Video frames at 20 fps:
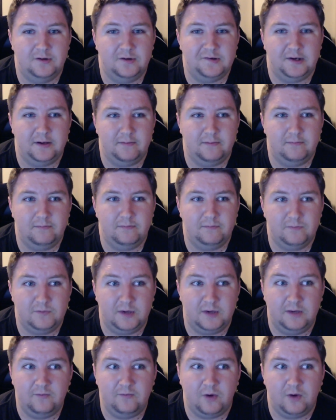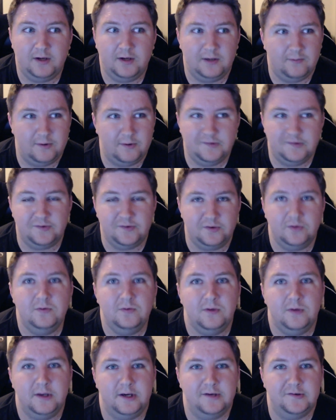It's like, King Rocky wants to
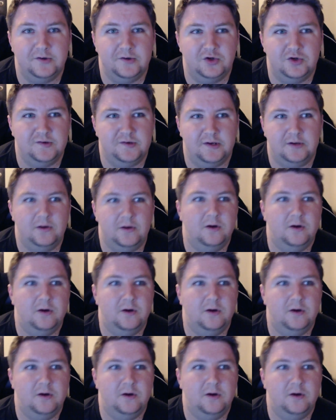do this, and she's like,